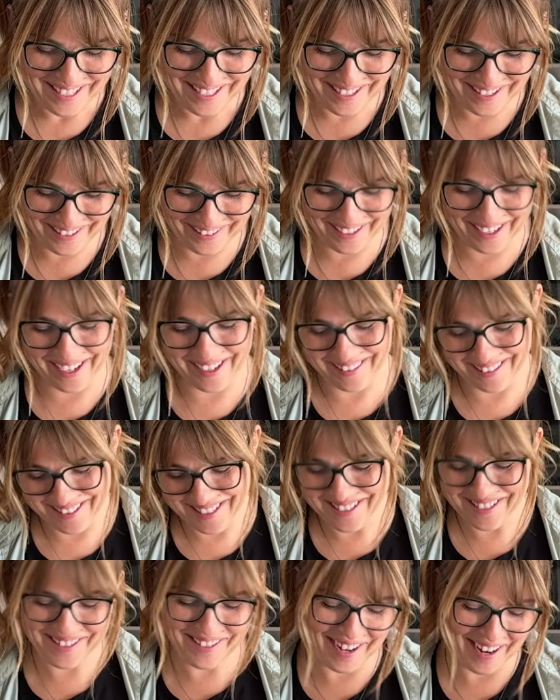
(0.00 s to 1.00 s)
Okay,
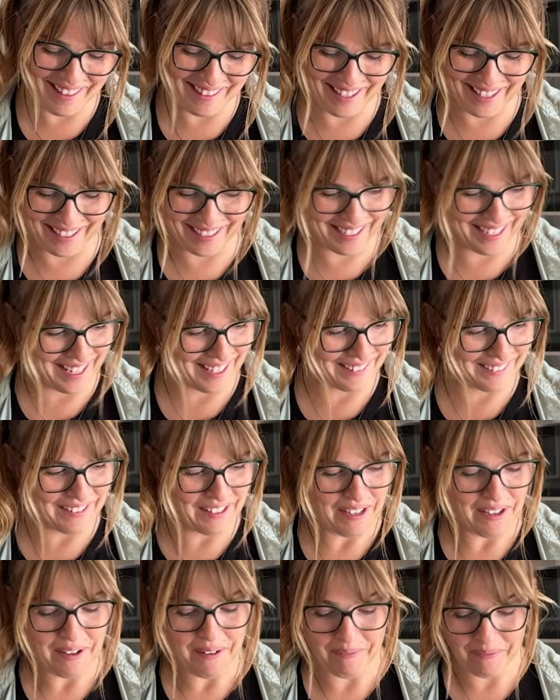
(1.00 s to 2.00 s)
let's try that again.
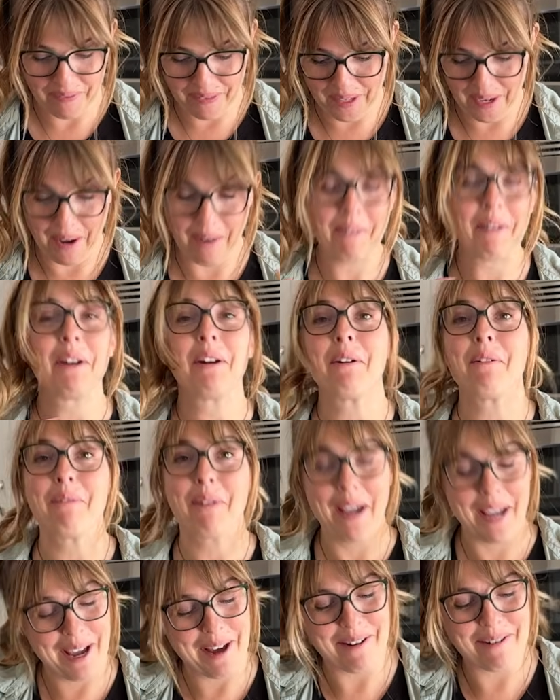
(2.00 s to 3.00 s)
I'm gonna
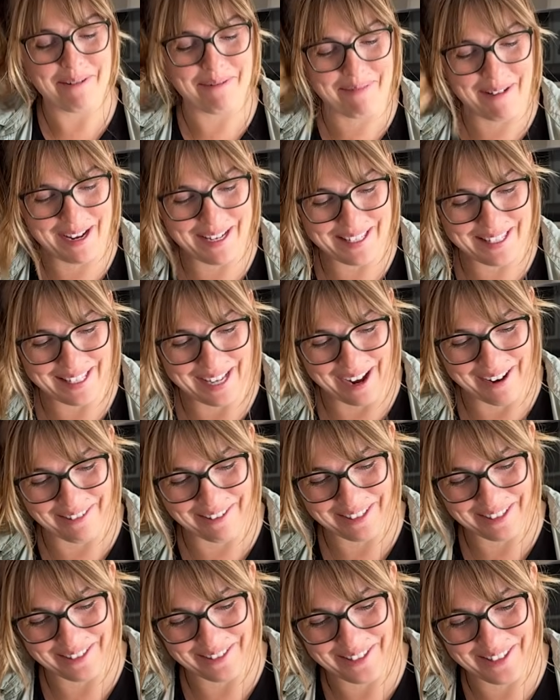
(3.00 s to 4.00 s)
weigh out my
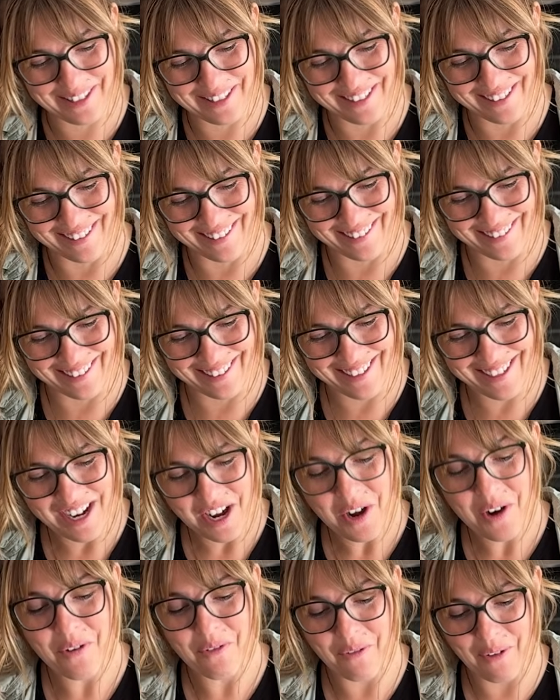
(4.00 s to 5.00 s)
sourdough starter.
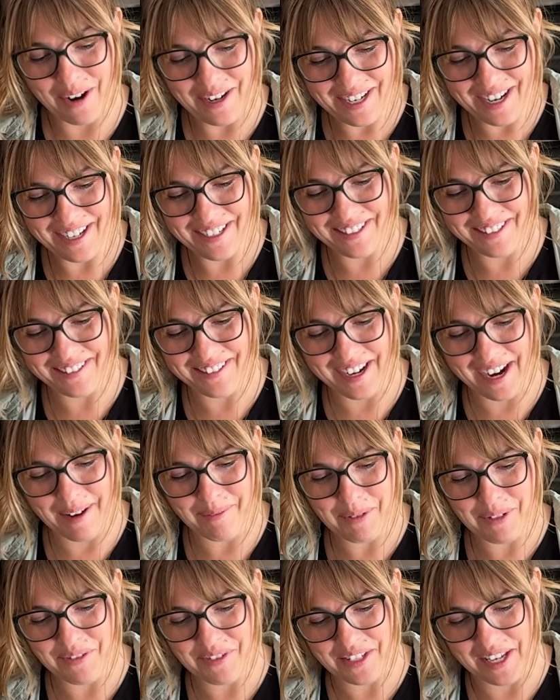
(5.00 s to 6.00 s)
100
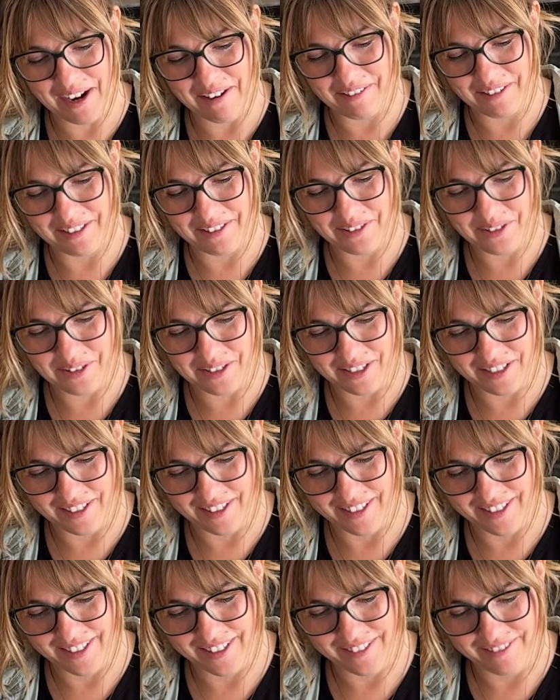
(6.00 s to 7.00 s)
grams of sourdough
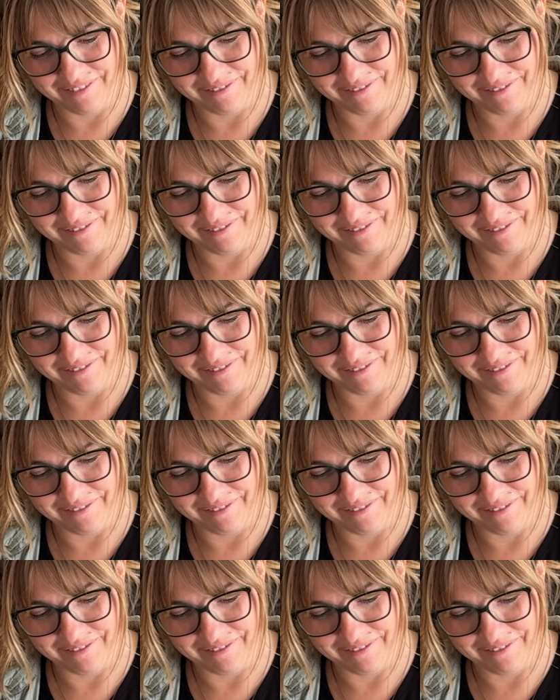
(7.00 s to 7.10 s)
starter.